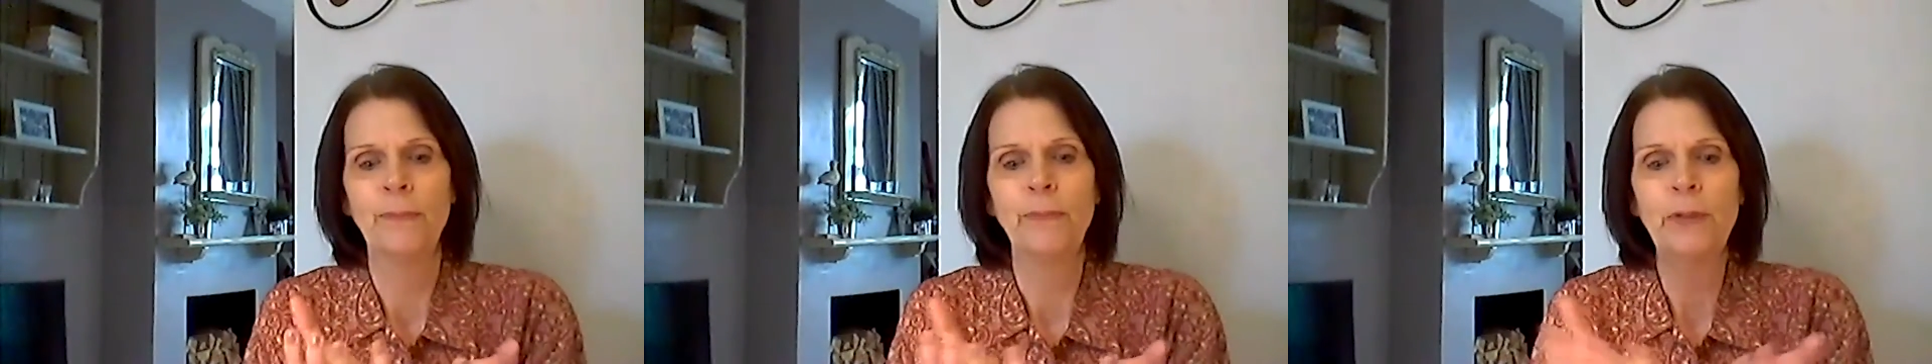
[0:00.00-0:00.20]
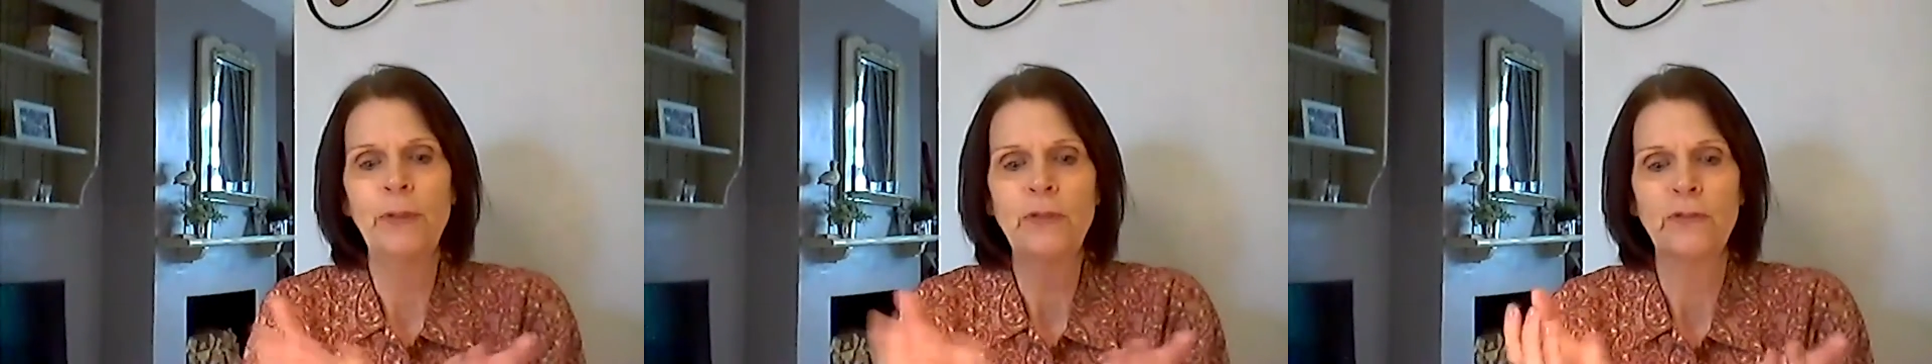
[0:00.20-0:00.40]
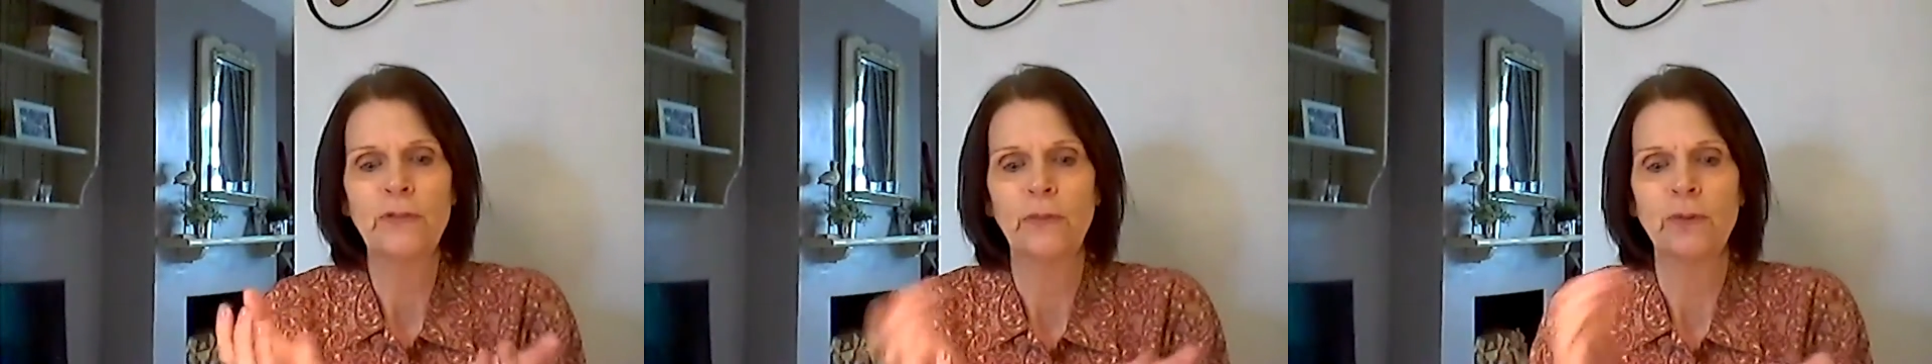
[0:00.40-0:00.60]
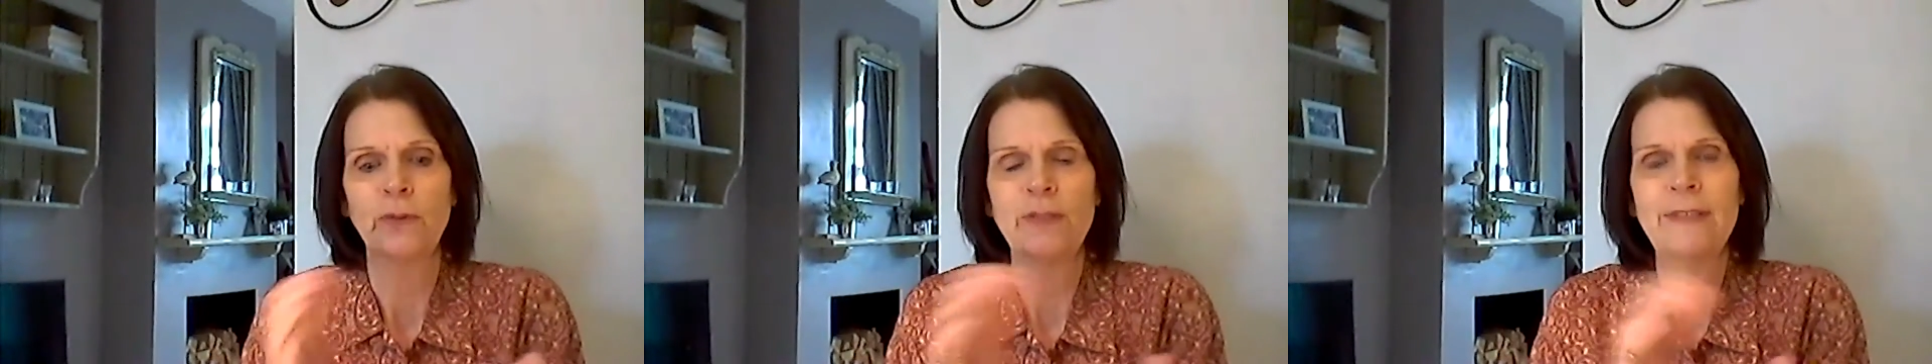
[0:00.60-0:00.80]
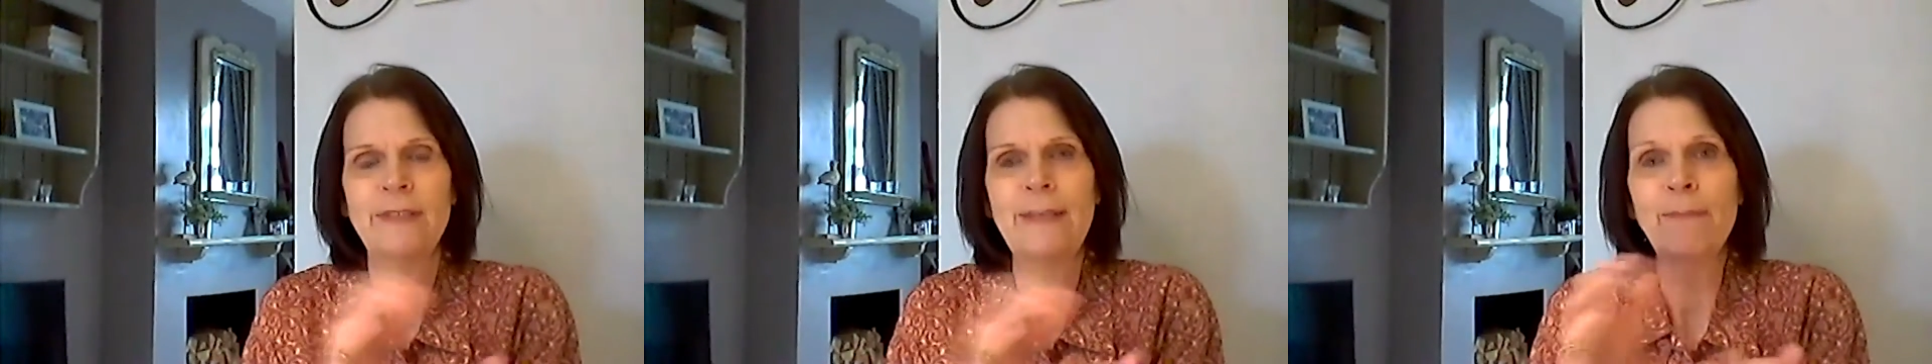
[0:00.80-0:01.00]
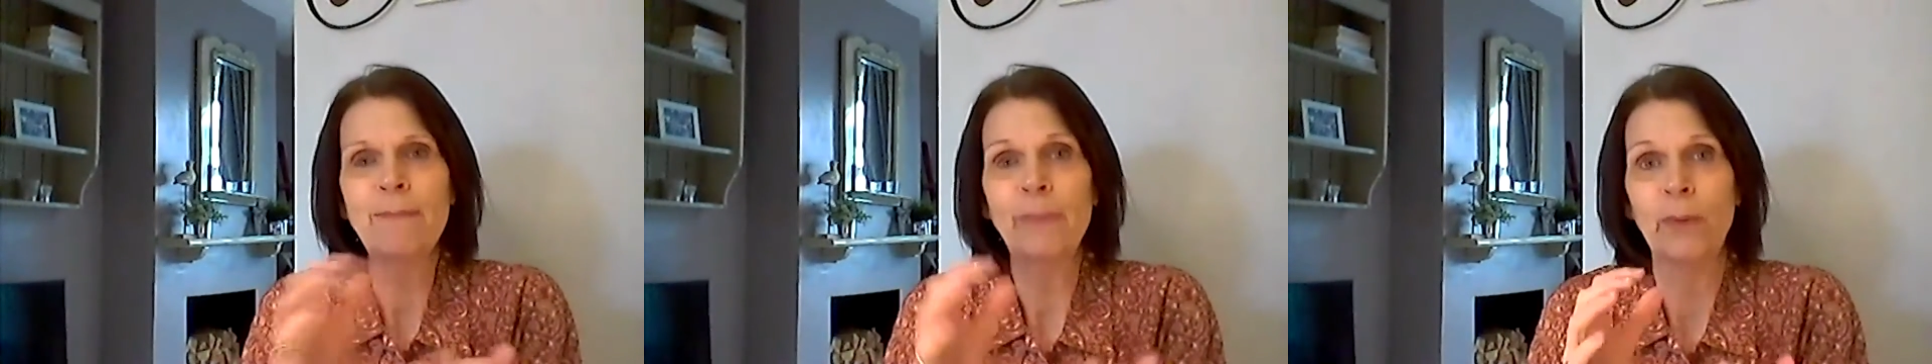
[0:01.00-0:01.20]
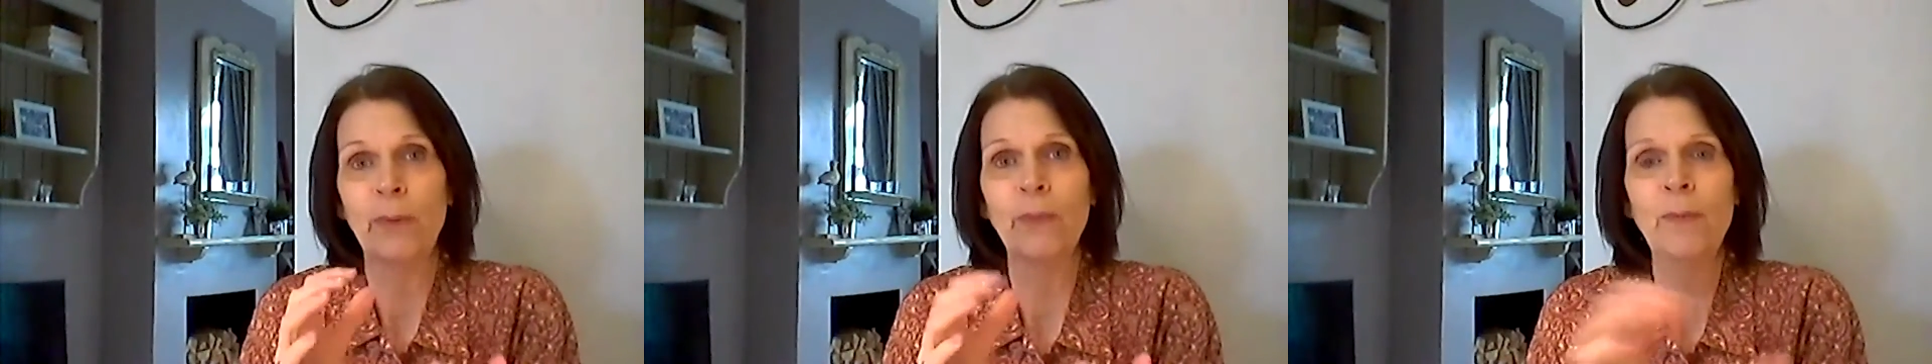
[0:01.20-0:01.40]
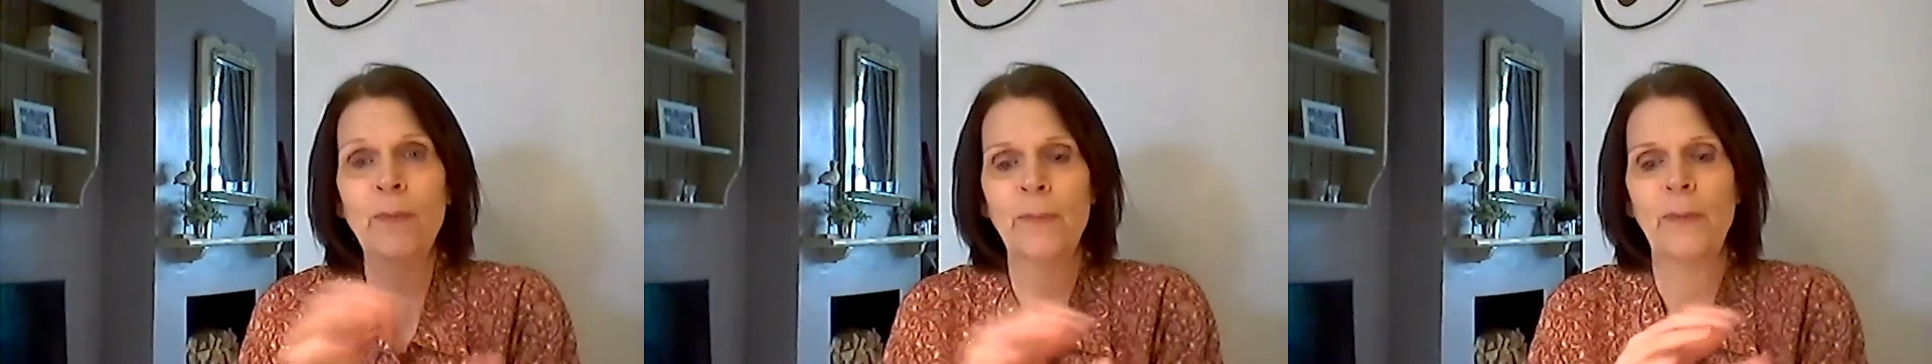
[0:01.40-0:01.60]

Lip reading: beautiful, simple,